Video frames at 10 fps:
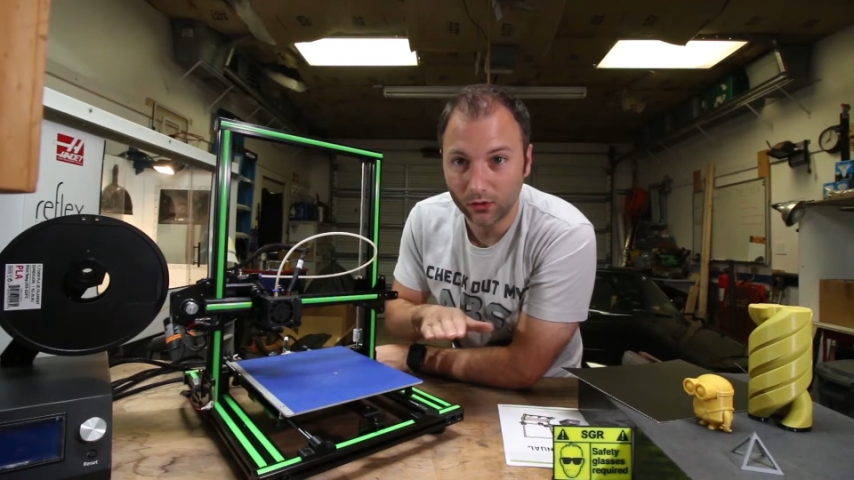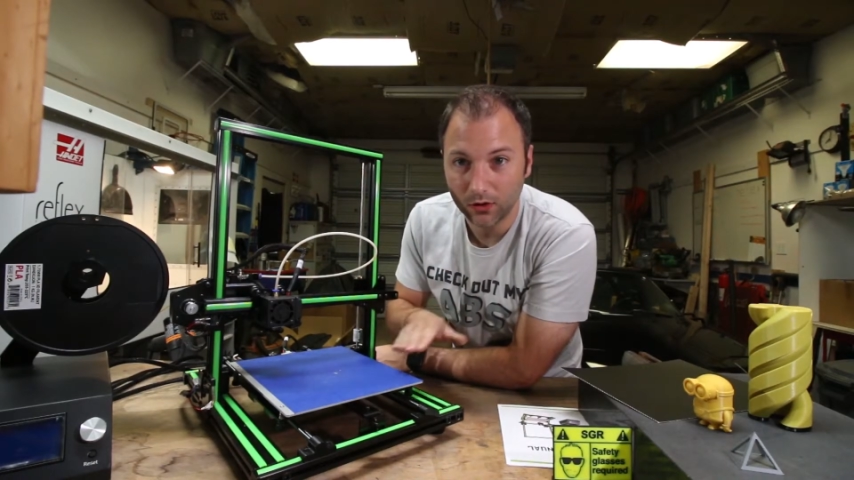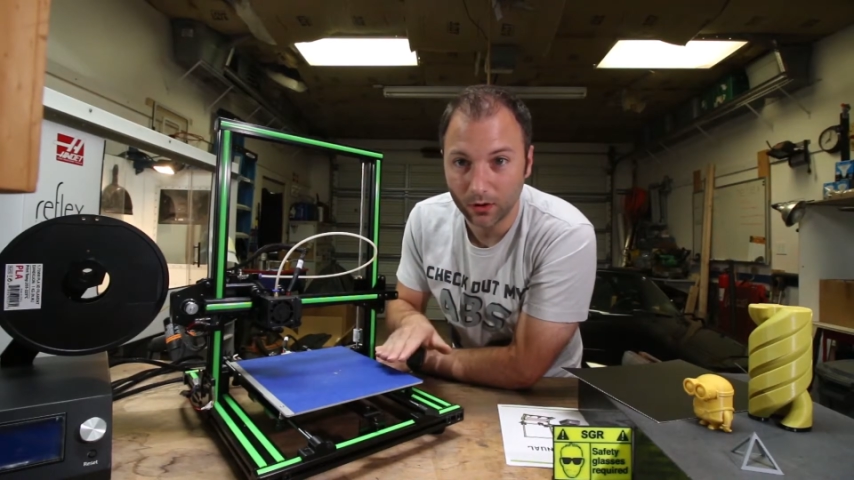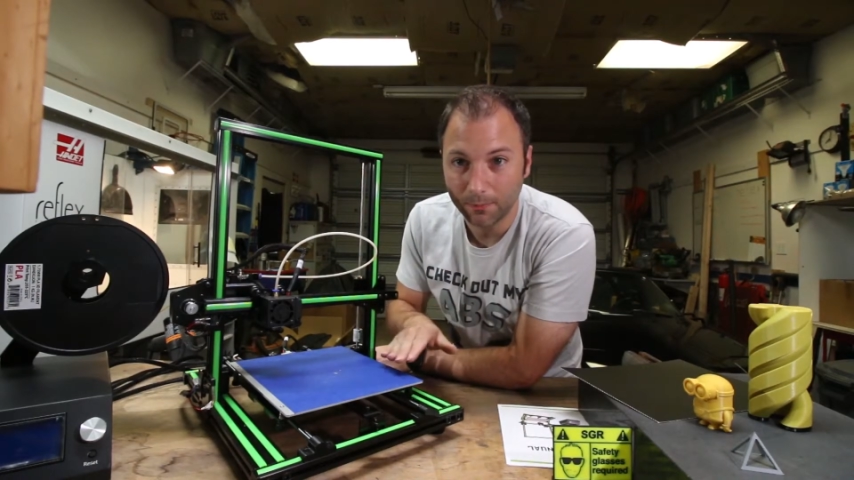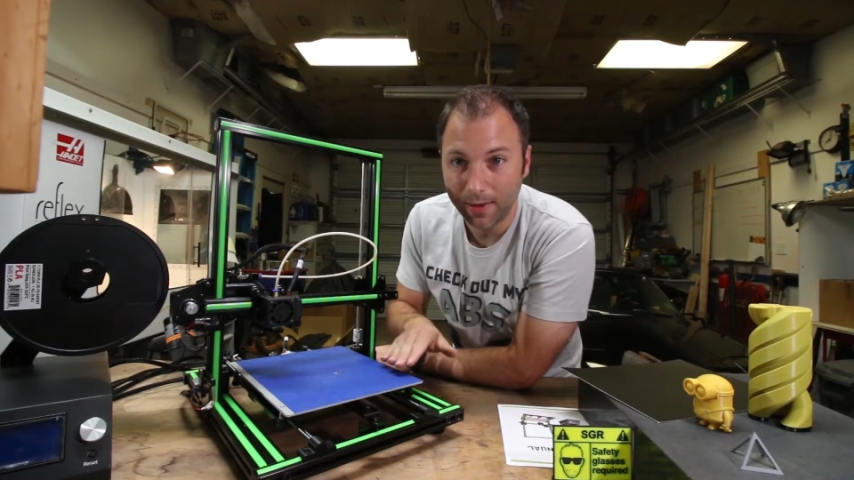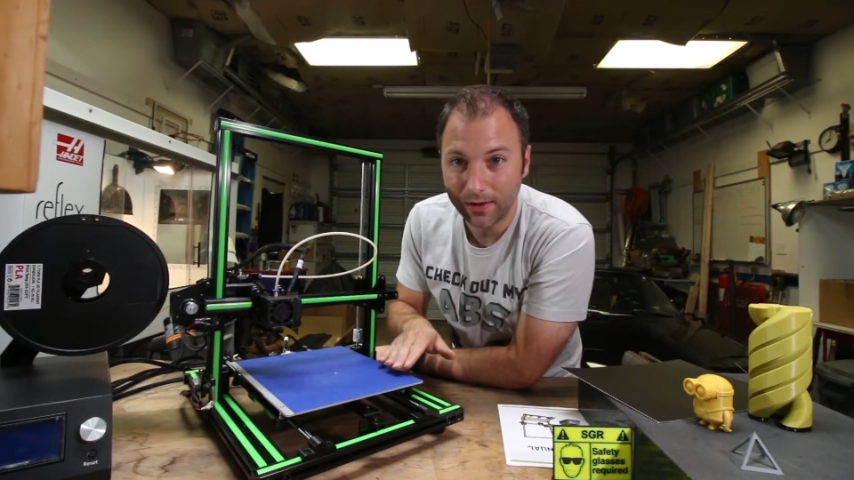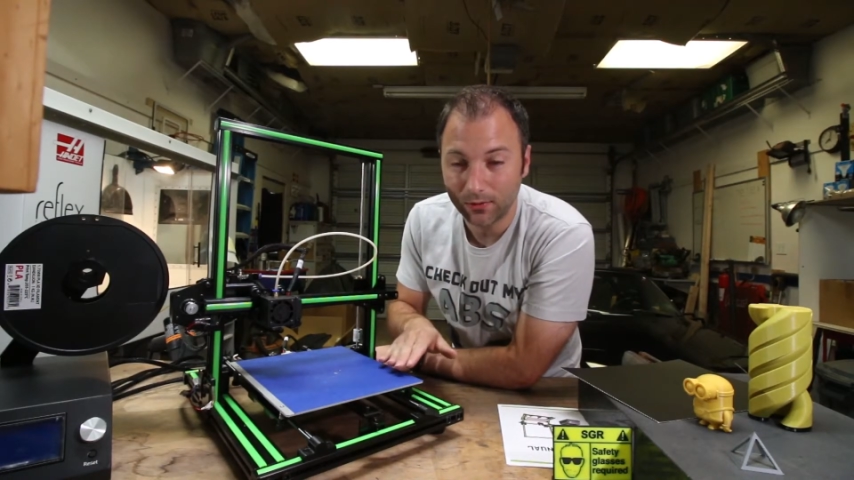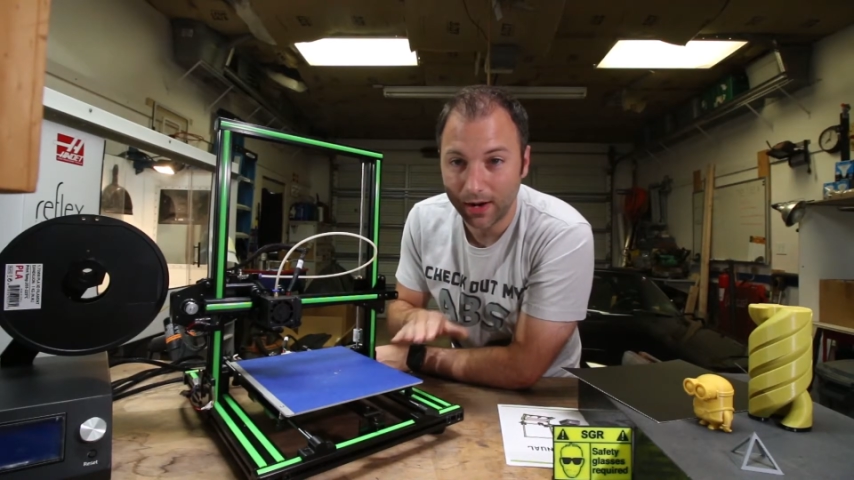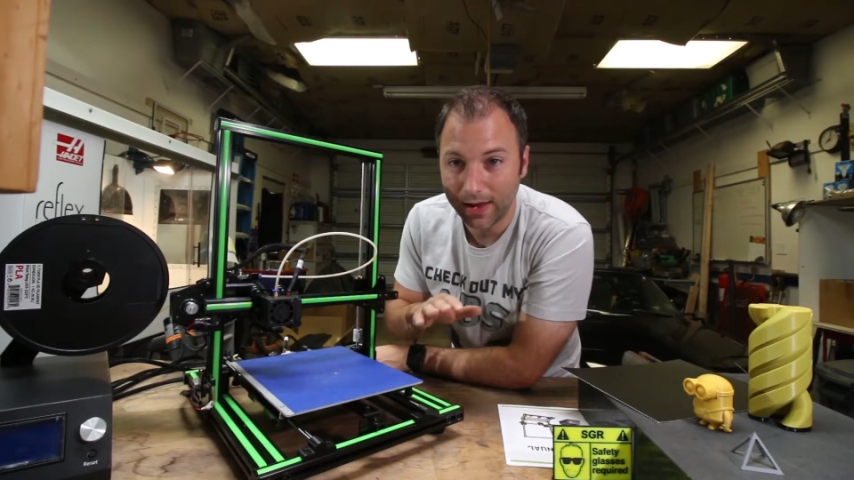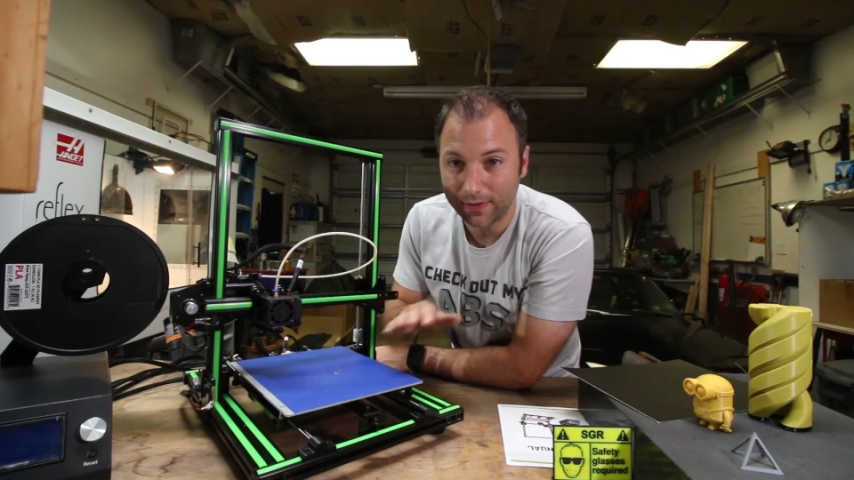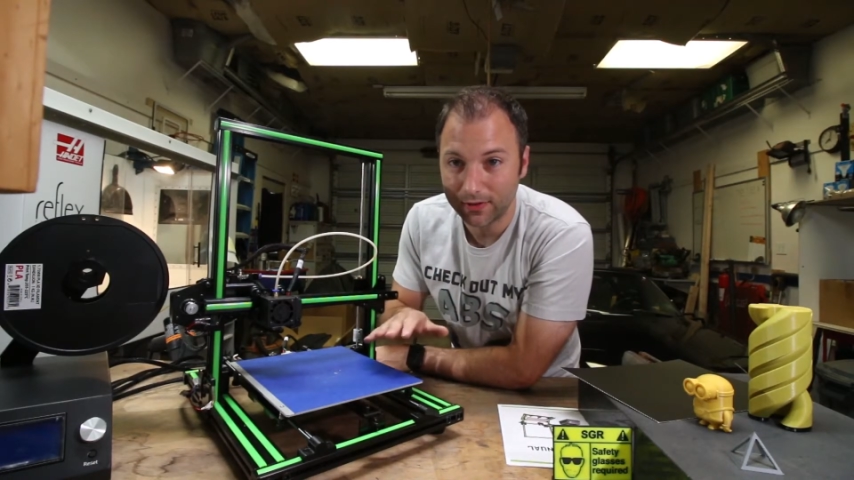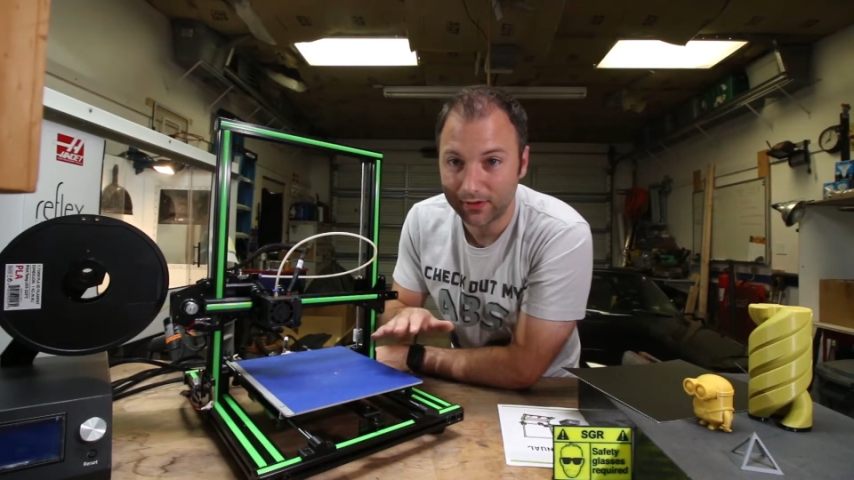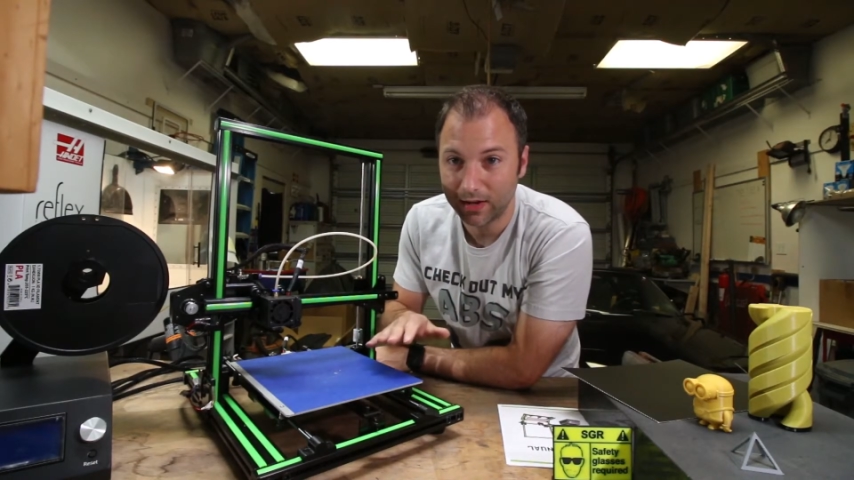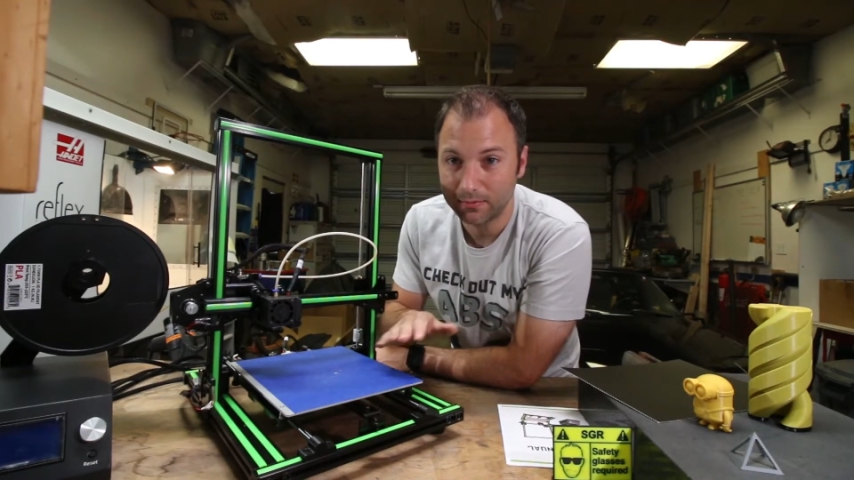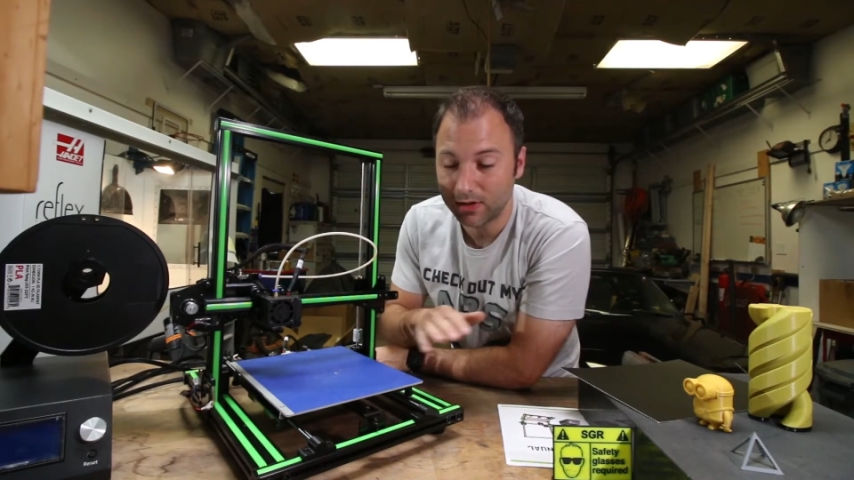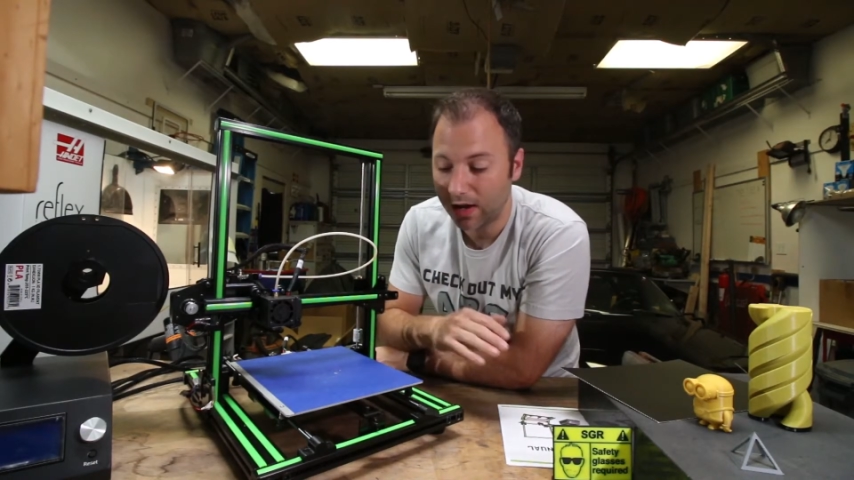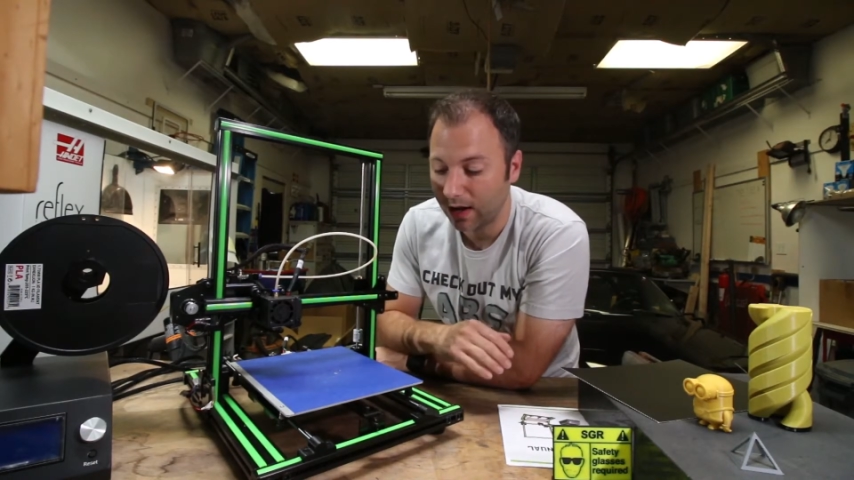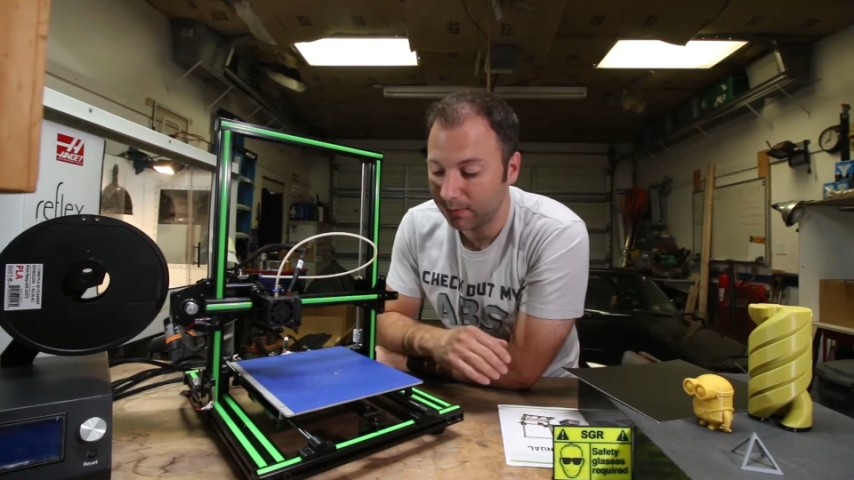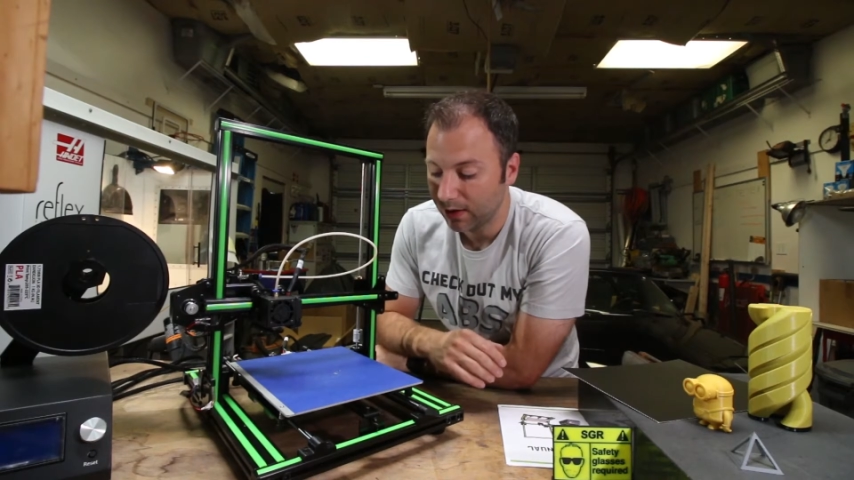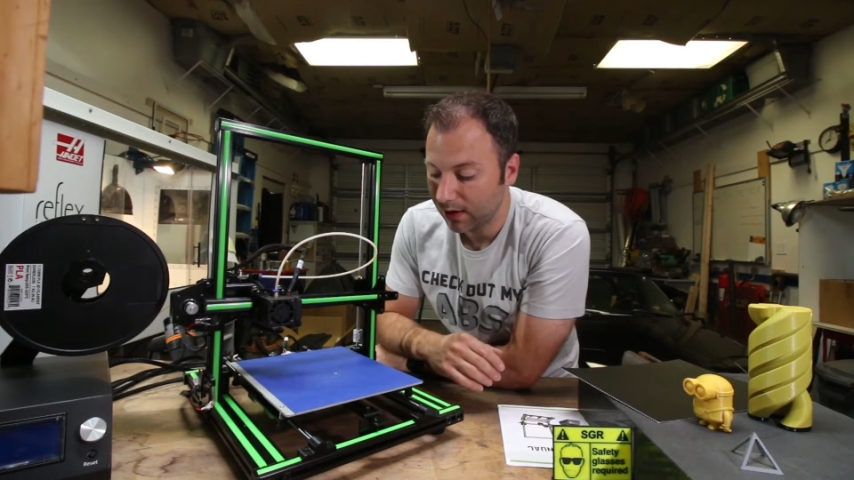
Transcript: to your bed right at the same time.